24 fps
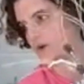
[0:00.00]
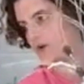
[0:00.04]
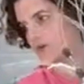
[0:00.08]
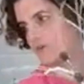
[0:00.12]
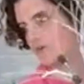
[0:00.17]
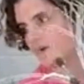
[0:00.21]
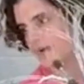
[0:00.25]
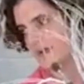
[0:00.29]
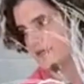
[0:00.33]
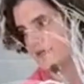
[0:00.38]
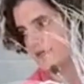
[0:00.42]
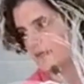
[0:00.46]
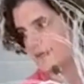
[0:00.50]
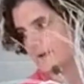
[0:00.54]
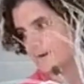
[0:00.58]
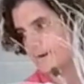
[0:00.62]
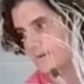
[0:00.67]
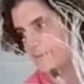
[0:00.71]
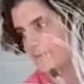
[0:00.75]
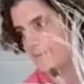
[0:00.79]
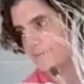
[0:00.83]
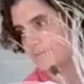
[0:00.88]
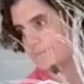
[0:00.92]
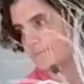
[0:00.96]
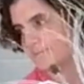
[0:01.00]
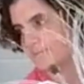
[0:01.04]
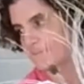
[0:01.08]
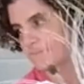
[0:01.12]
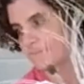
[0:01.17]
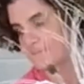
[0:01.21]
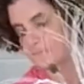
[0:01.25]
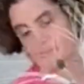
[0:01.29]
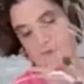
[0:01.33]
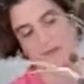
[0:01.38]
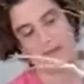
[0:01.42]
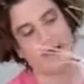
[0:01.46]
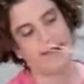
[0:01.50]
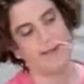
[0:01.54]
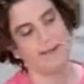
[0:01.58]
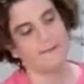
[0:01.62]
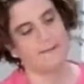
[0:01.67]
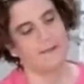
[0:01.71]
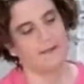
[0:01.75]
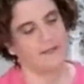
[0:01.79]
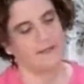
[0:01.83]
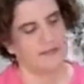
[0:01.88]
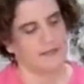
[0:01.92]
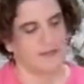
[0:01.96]
right here.
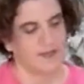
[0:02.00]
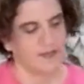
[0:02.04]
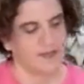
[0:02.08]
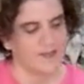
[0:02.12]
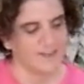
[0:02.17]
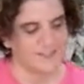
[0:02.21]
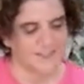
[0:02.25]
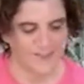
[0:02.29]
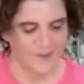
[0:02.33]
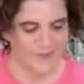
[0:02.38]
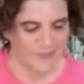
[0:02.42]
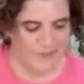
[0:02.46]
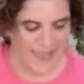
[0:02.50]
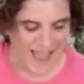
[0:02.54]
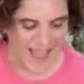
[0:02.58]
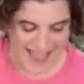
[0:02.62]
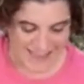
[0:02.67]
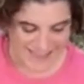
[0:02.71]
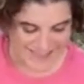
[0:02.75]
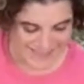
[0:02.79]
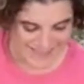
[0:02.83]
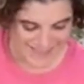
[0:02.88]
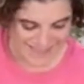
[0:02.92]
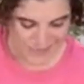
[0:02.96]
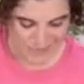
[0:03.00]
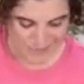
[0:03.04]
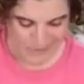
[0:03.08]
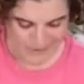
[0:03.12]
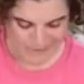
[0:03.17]
Okay. So that's like what